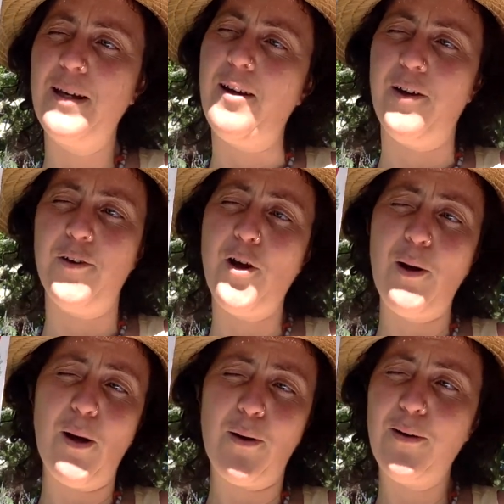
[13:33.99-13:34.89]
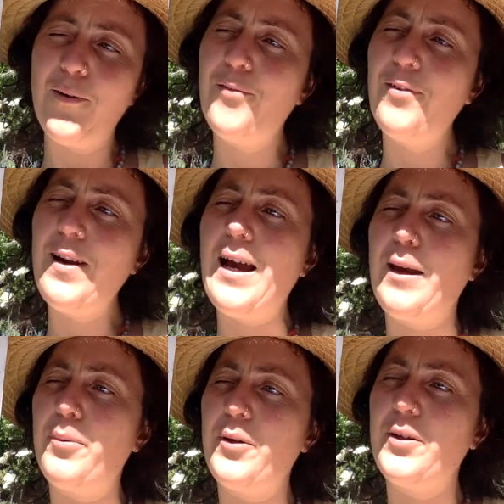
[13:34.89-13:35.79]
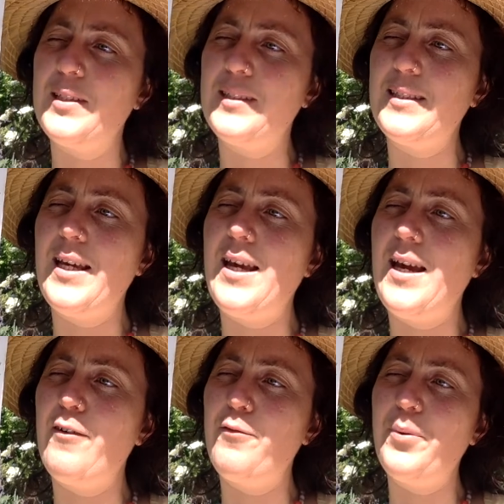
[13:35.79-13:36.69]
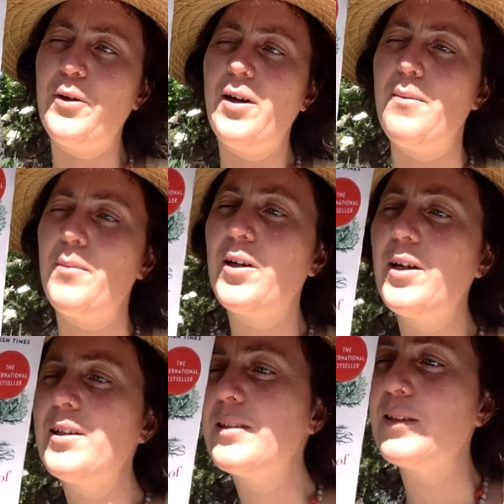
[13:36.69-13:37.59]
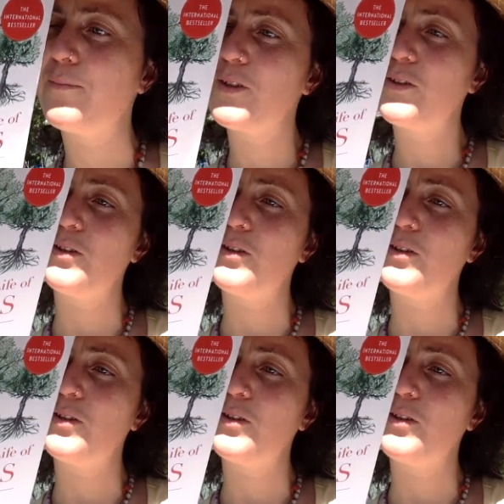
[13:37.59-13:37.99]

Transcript: can no longer fly because they have become accustomed